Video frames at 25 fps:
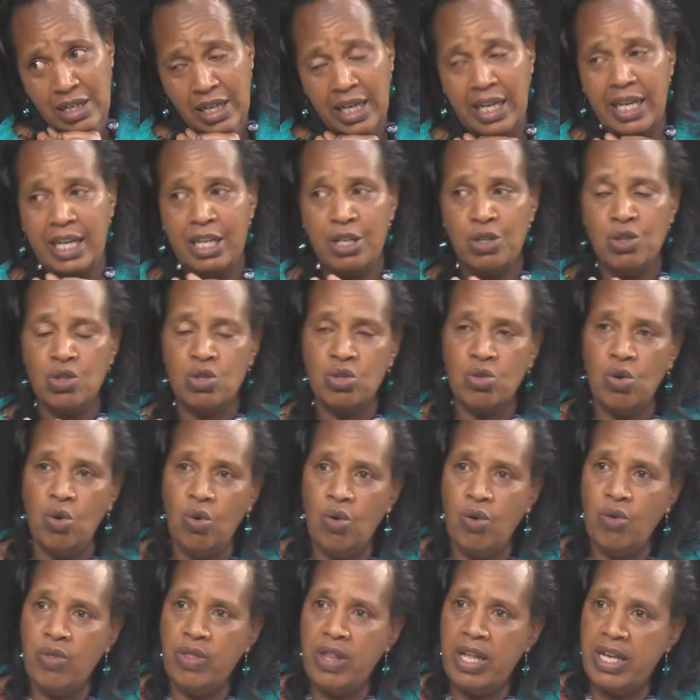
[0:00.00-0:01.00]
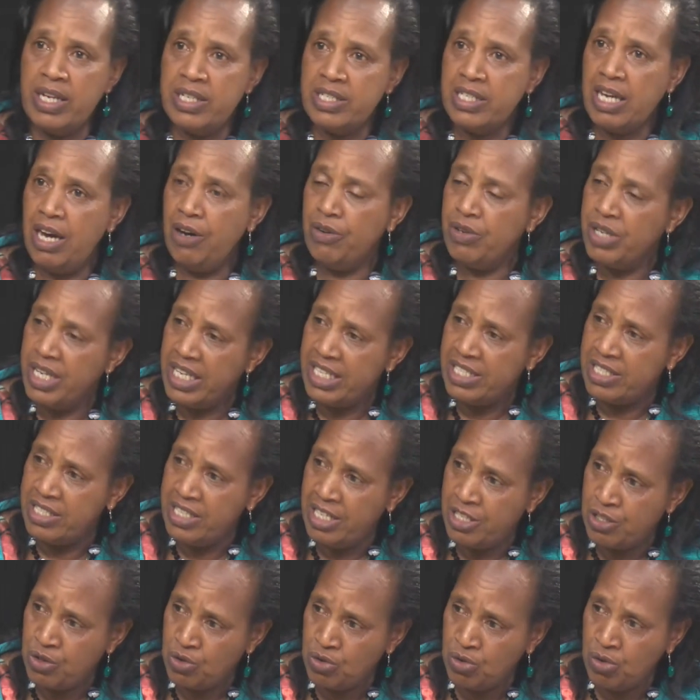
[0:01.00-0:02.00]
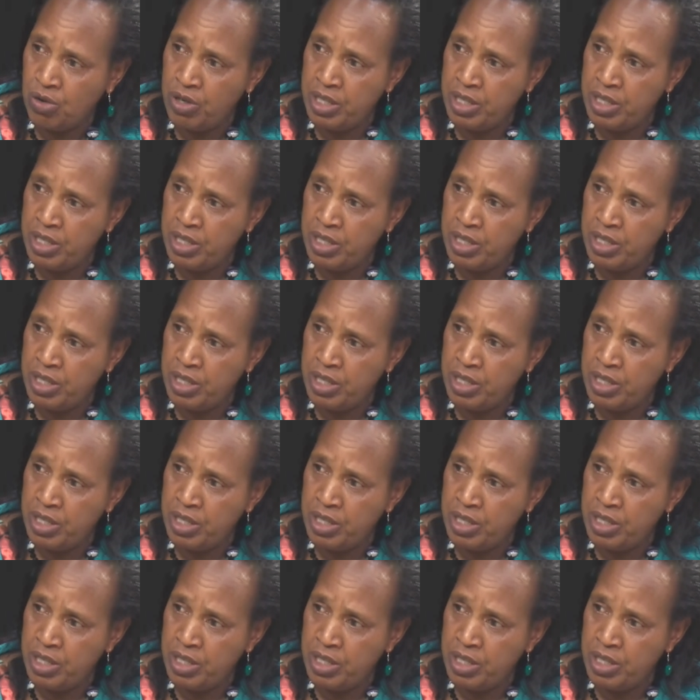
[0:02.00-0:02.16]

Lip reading: And so the child is destroyed.